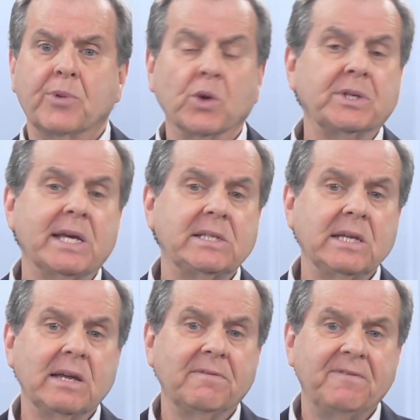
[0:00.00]

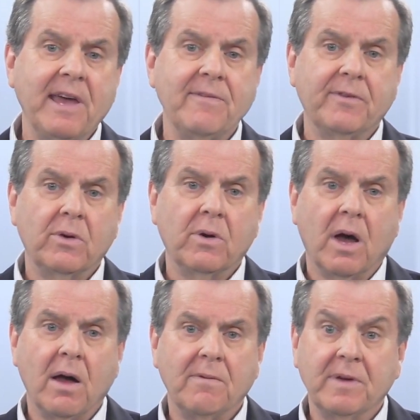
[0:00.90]
protesting in favor
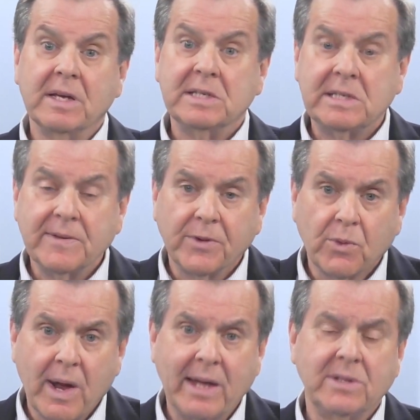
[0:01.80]
of civil
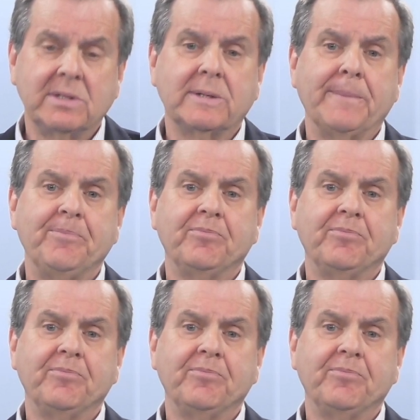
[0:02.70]
rights.